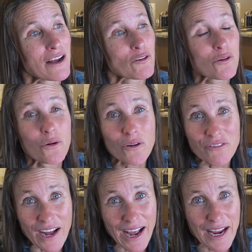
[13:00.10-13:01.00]
cool
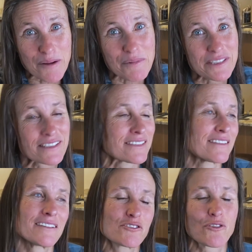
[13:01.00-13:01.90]
vibe. It's
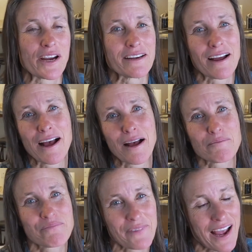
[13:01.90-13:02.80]
great.
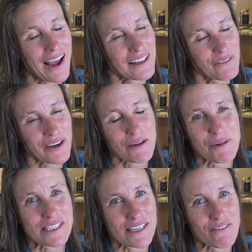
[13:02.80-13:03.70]
Highly
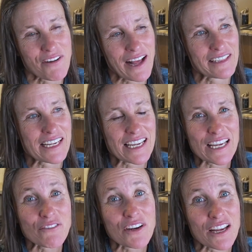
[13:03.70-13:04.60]
recommend Sun Valley,
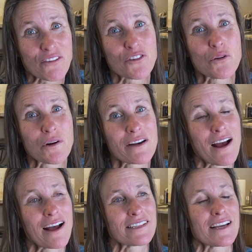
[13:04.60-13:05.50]
even if you are
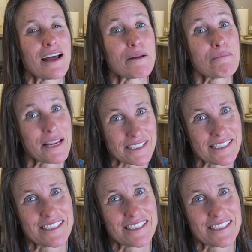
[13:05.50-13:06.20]
not an amazing